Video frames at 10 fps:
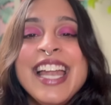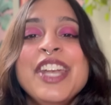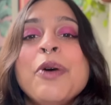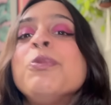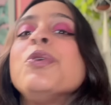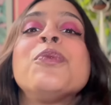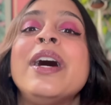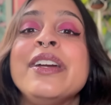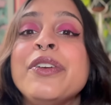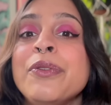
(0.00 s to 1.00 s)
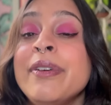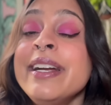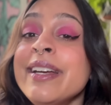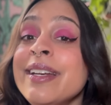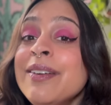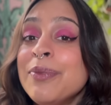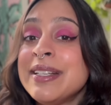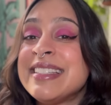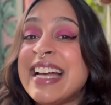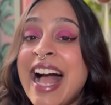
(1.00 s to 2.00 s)
Number one, Reagan
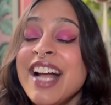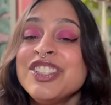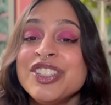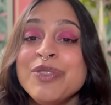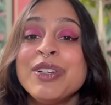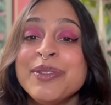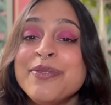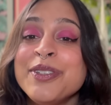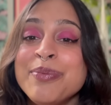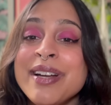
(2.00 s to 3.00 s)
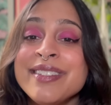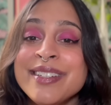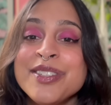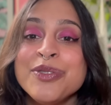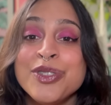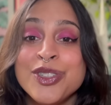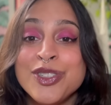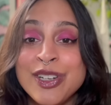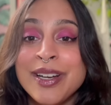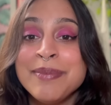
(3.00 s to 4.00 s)
was actually one of the few presidents who
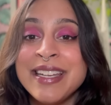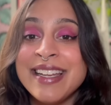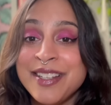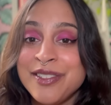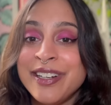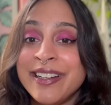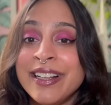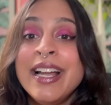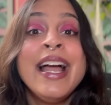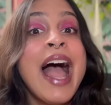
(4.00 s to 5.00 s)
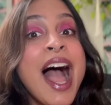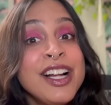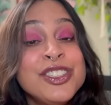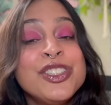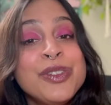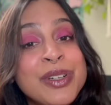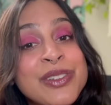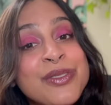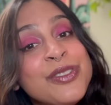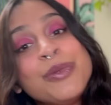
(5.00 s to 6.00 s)
stood up to Israel. Actually one
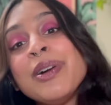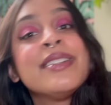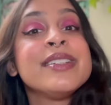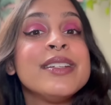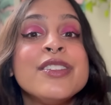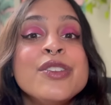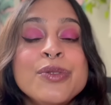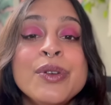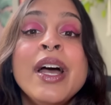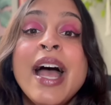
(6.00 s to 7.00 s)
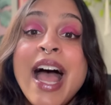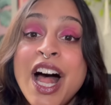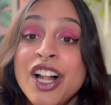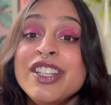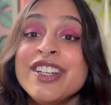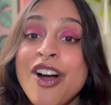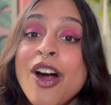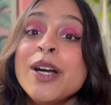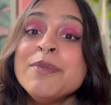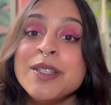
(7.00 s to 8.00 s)
of the few presidents who held an
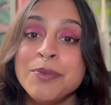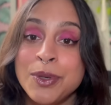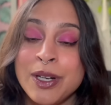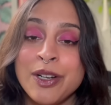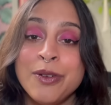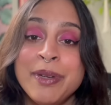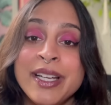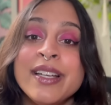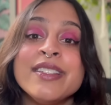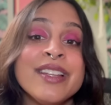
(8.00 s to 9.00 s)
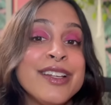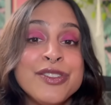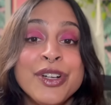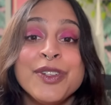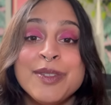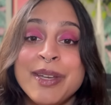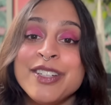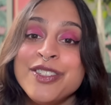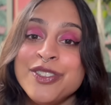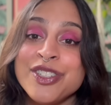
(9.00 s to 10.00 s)
arms embargo because Israel is
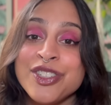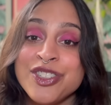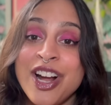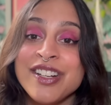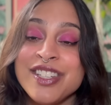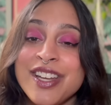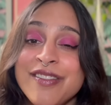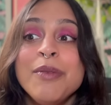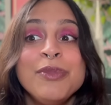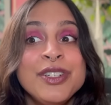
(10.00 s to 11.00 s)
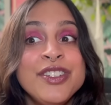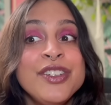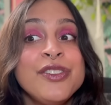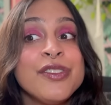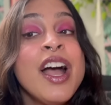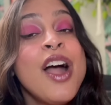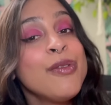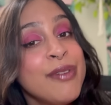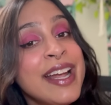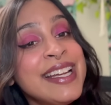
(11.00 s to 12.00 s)
being too destructive. Number two,
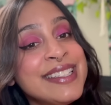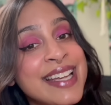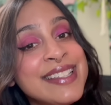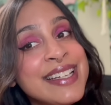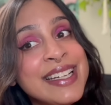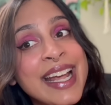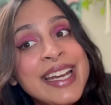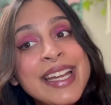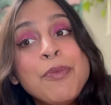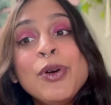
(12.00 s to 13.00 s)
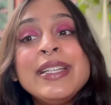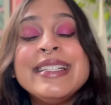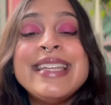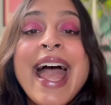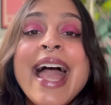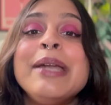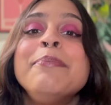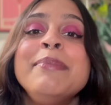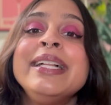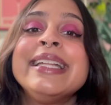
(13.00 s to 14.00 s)
Reagan designated more than
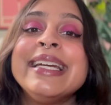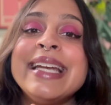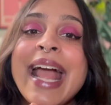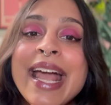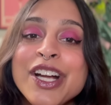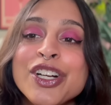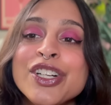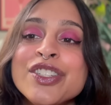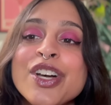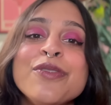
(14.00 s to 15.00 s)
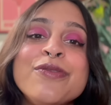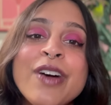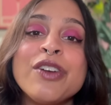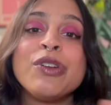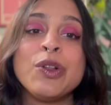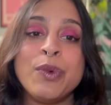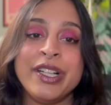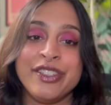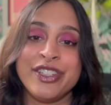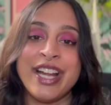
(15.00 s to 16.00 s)
10 million acres of federal
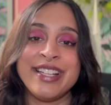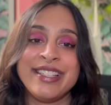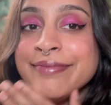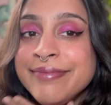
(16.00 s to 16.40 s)
wilderness.